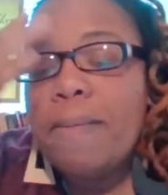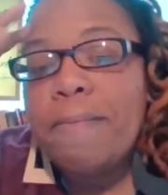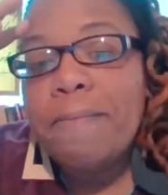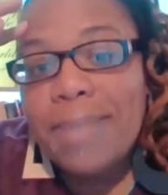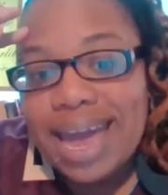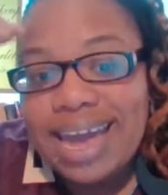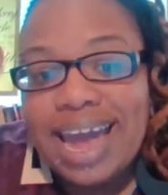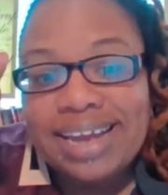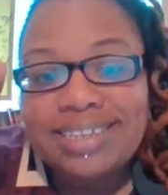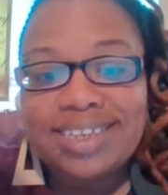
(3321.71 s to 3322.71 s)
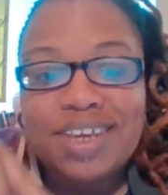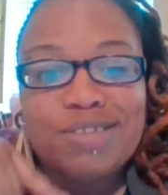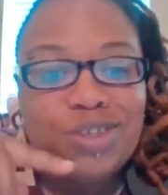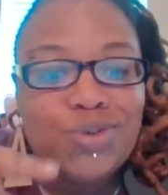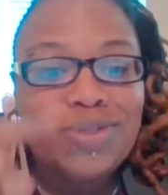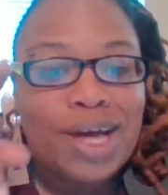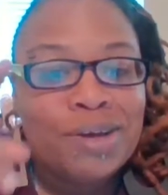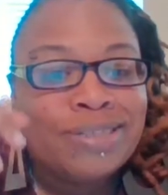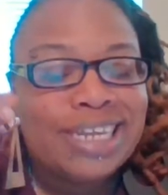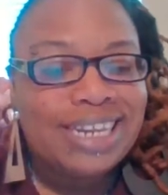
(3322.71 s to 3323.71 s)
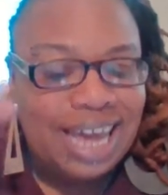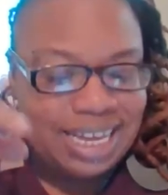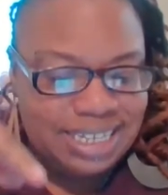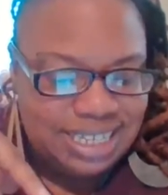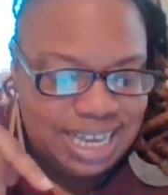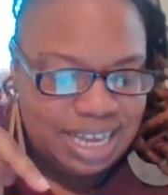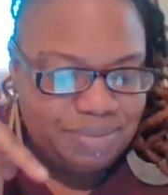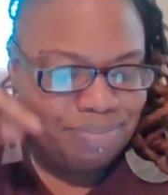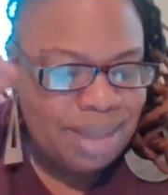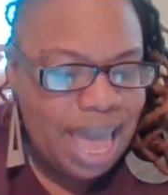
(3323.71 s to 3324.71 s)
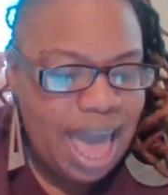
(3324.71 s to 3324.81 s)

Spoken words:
May 18, 2019.